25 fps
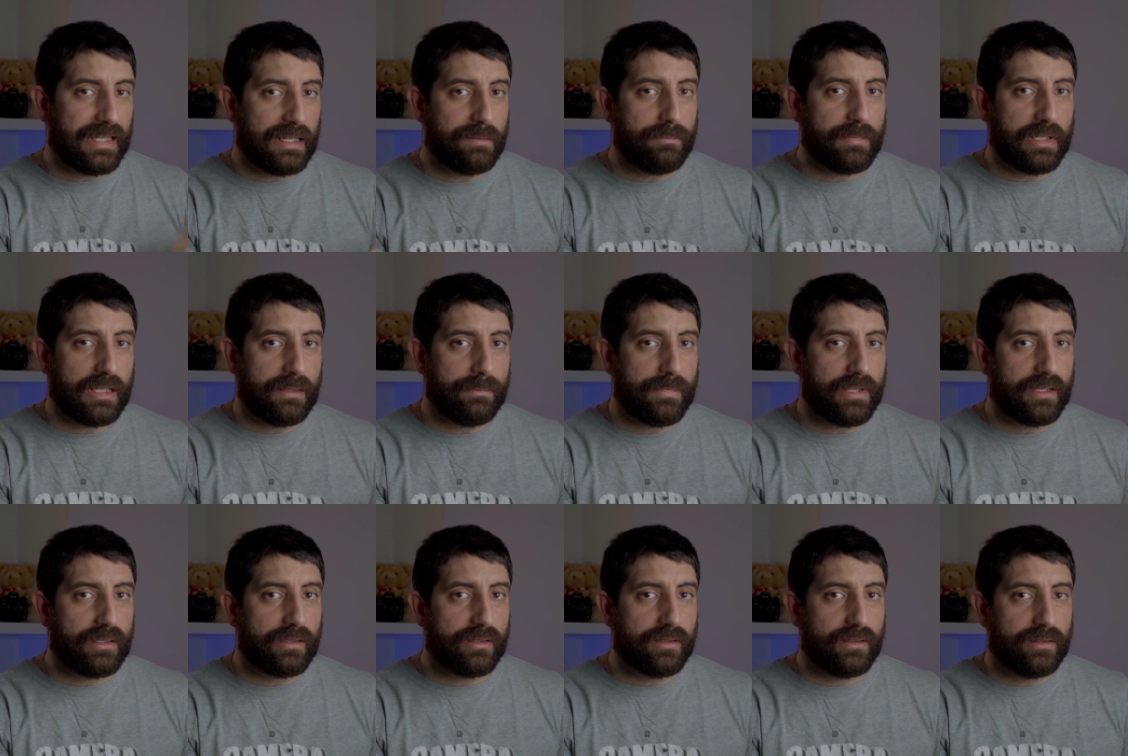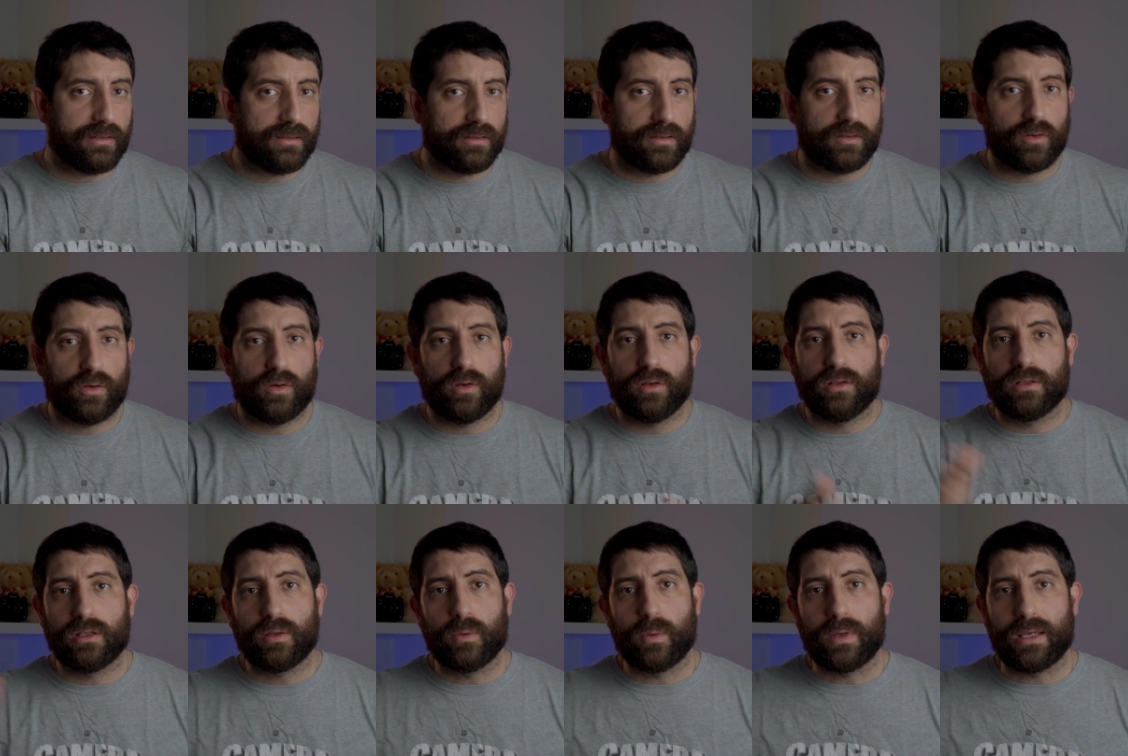10mm
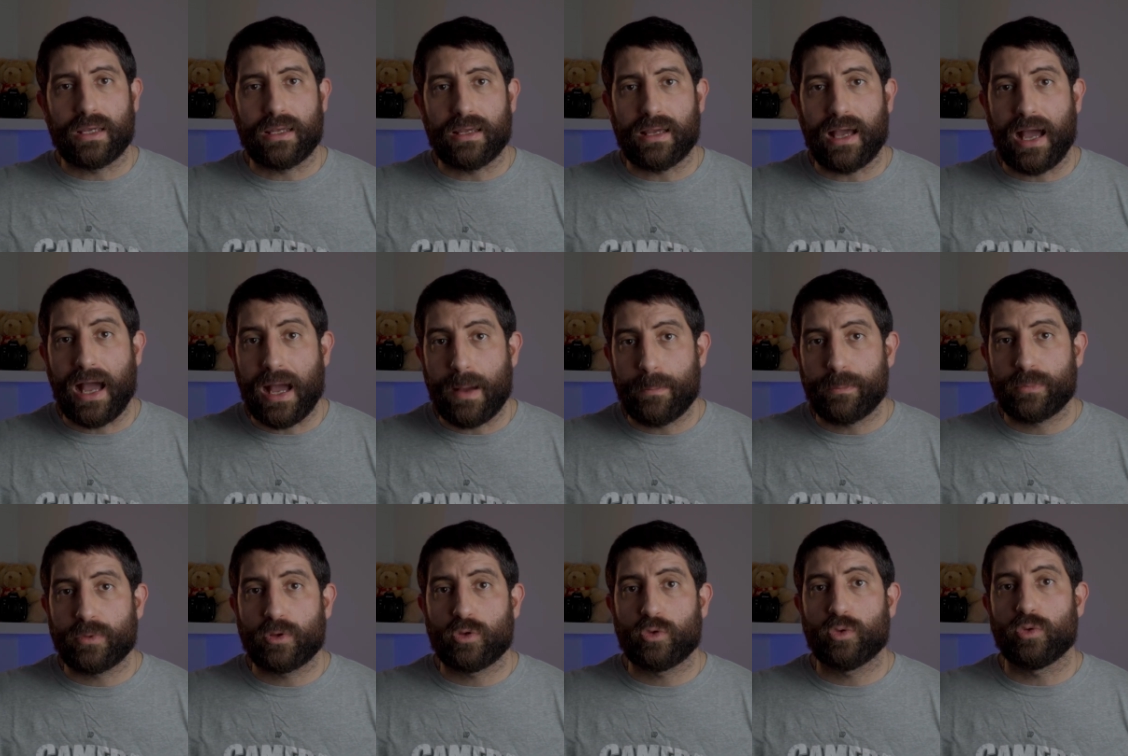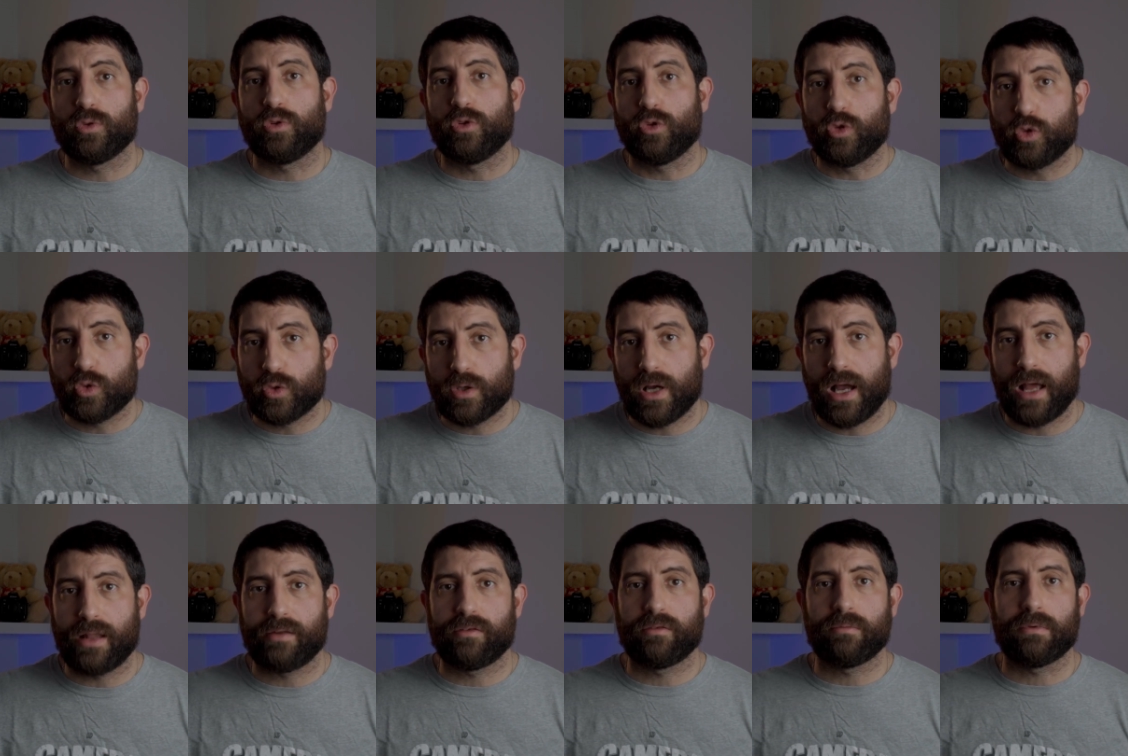all the way up to
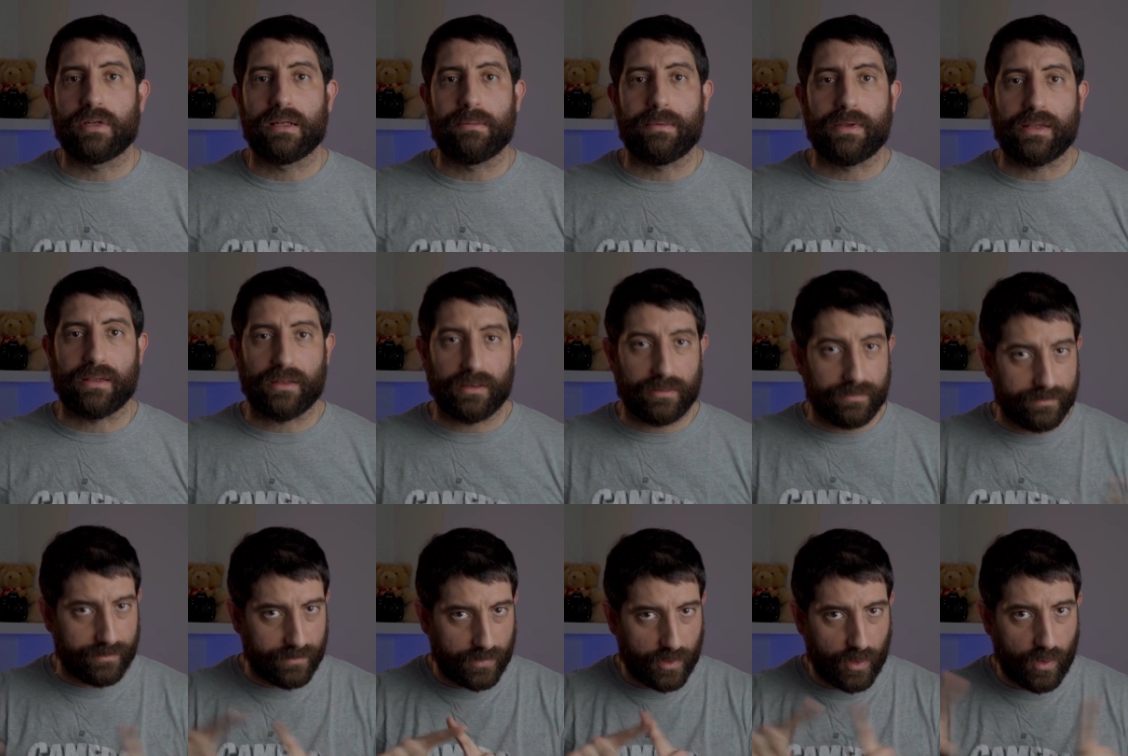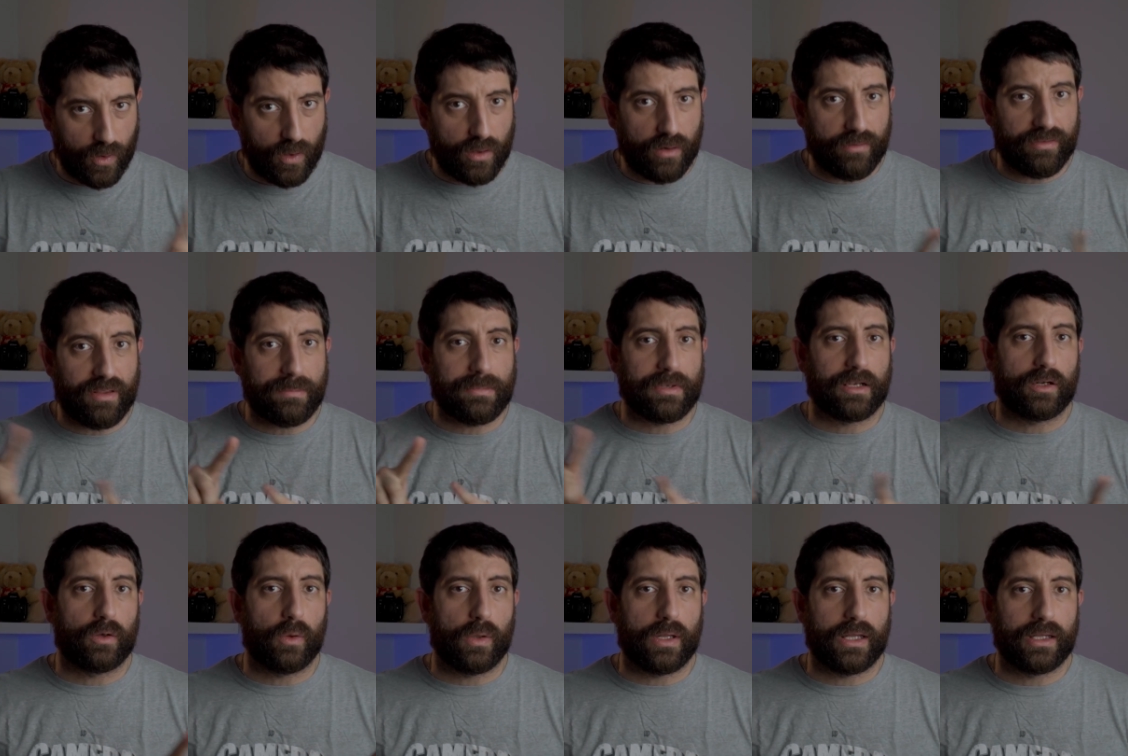200mm, all of them
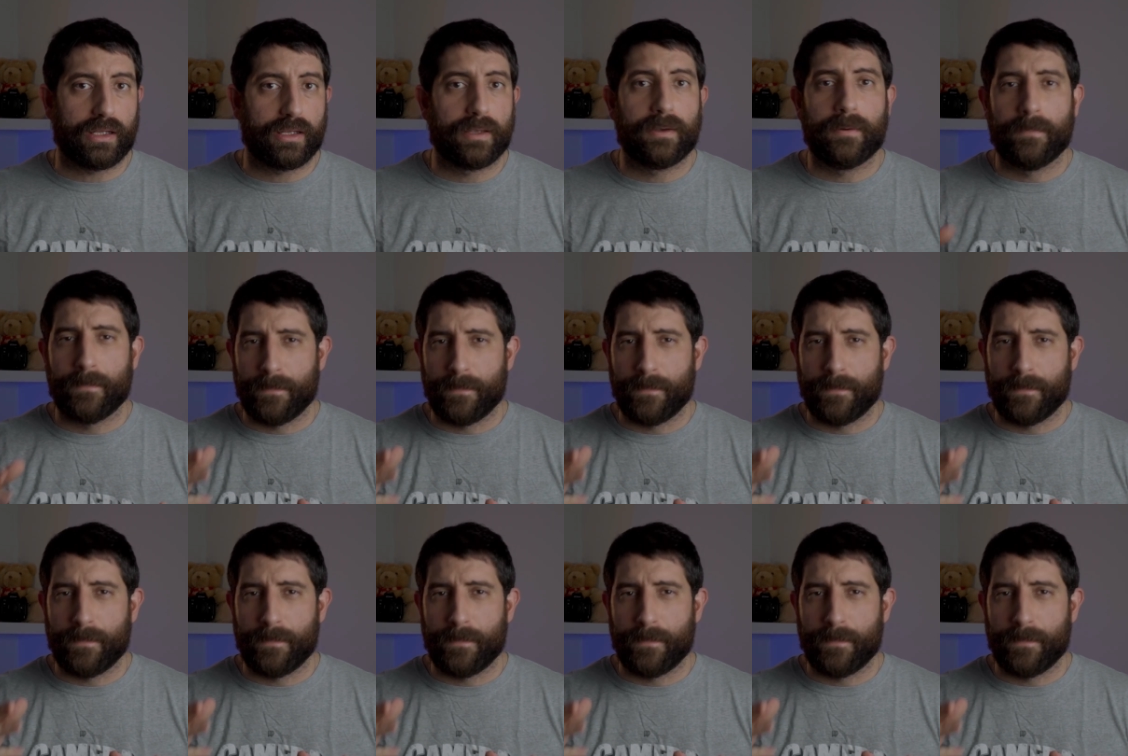included.